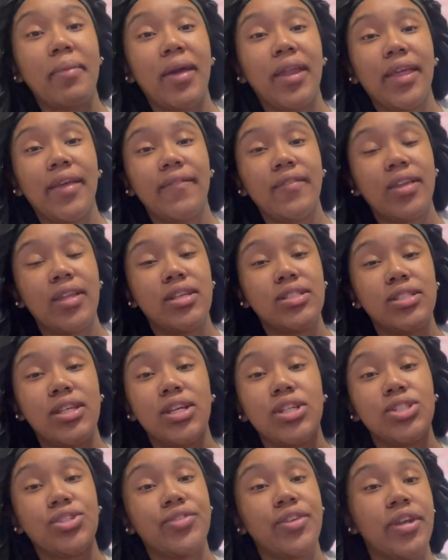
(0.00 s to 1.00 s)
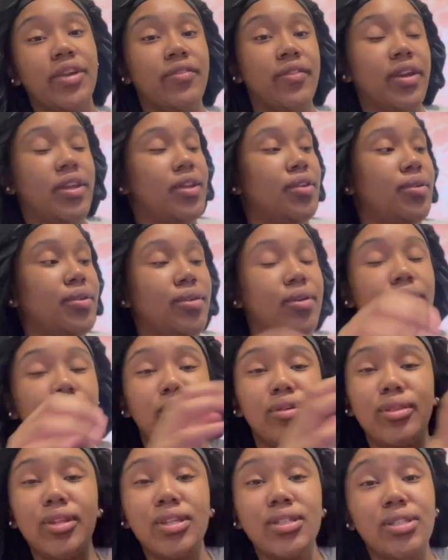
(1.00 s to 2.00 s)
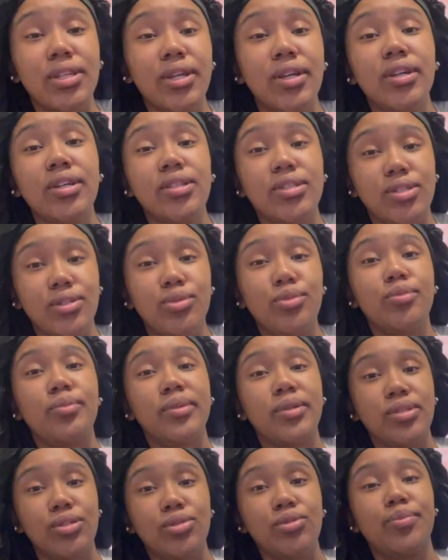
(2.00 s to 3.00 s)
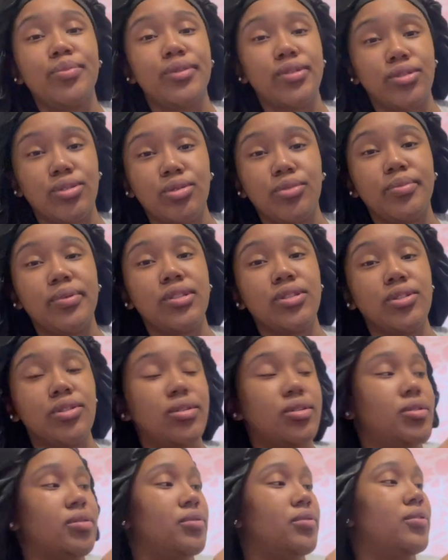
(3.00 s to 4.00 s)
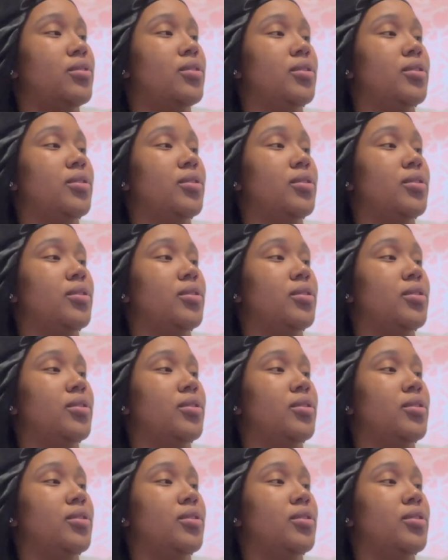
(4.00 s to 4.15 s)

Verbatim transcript: not even exaggerating right now, y'all. This hair is super soft.